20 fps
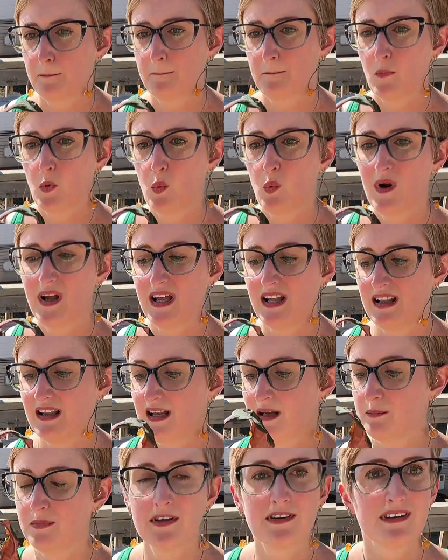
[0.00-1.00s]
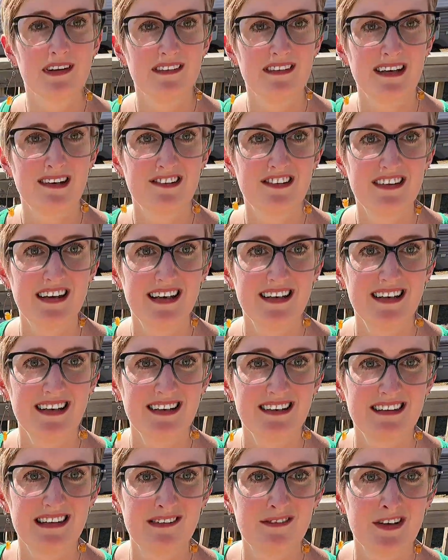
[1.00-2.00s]
Will I put this outside
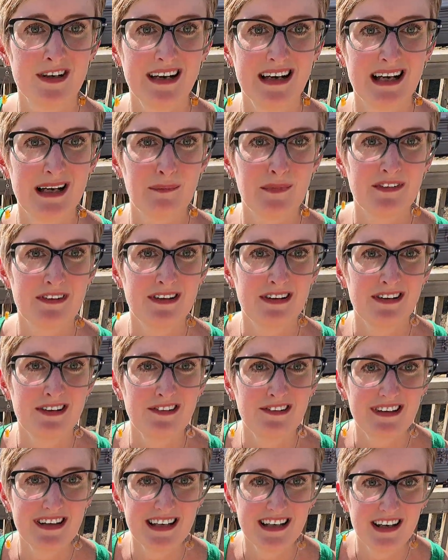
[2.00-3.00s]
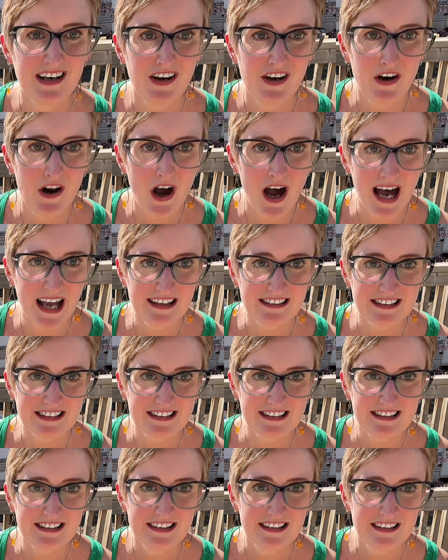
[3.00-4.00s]
next summer? Absolutely
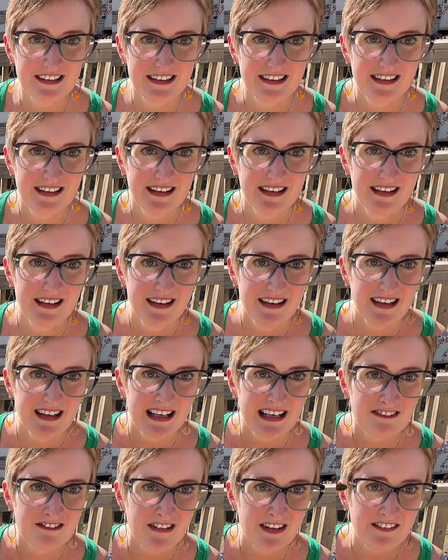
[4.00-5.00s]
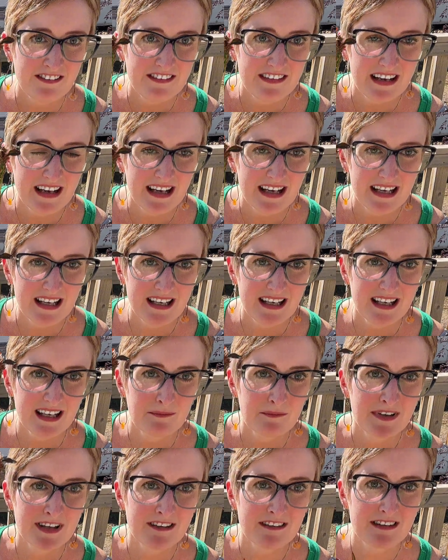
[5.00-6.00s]
not. It will stay in
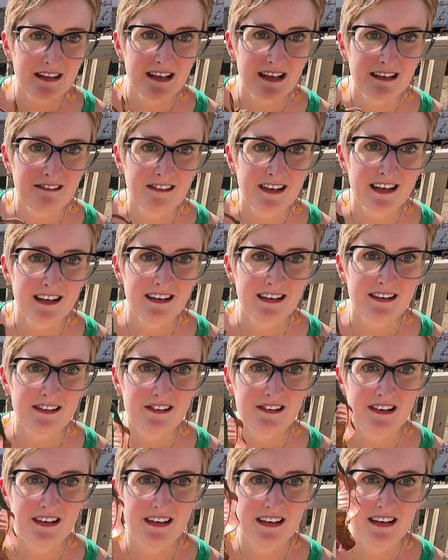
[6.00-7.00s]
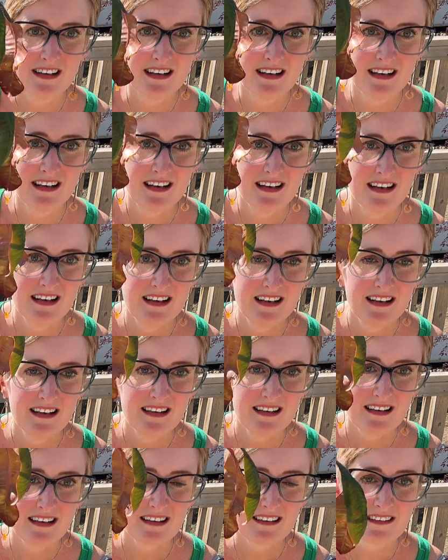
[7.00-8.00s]
my sunny window
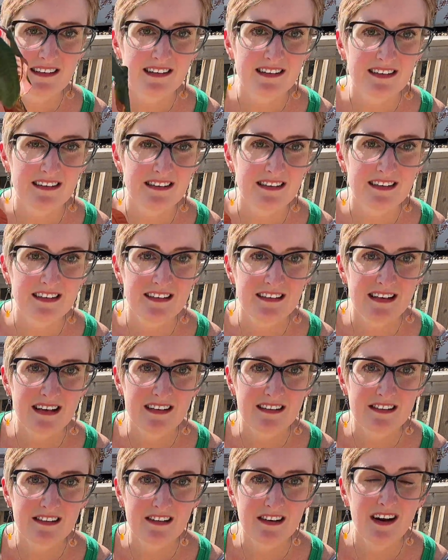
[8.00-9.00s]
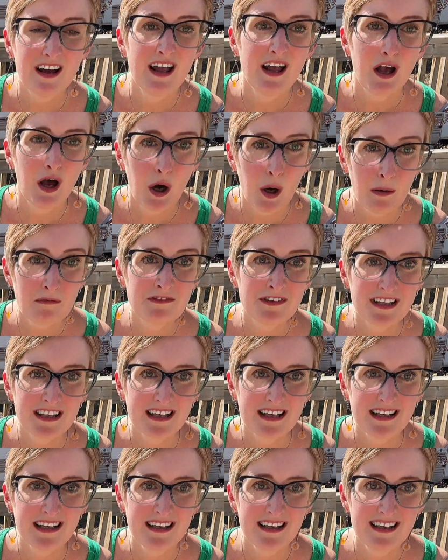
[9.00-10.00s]
because this is a disaster.
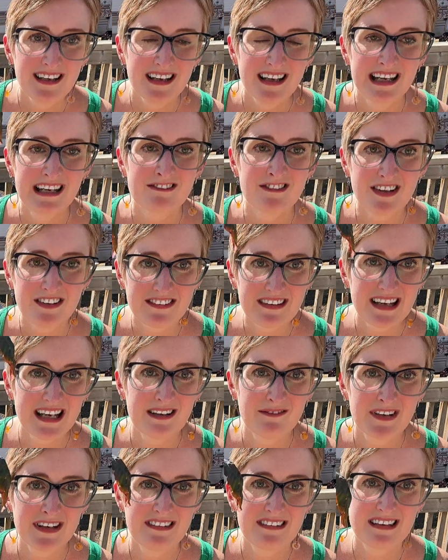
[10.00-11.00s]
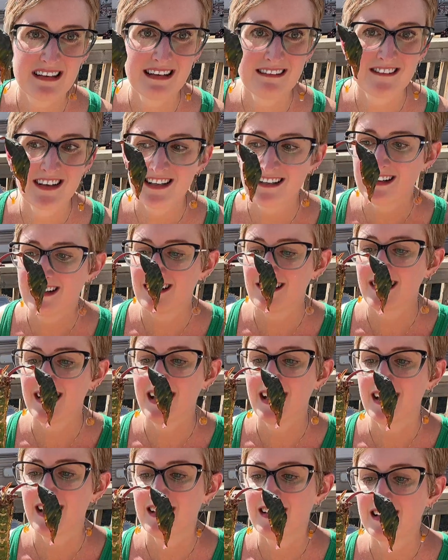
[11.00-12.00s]
Hopefully it will stay in my sunny window
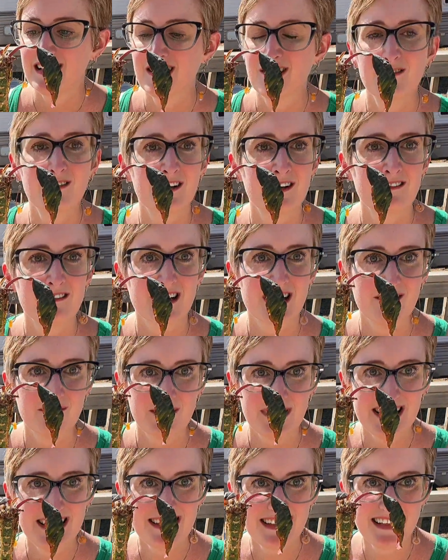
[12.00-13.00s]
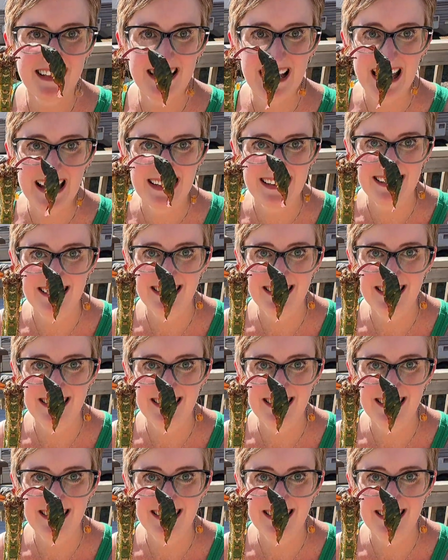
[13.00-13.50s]
and it won't completely die.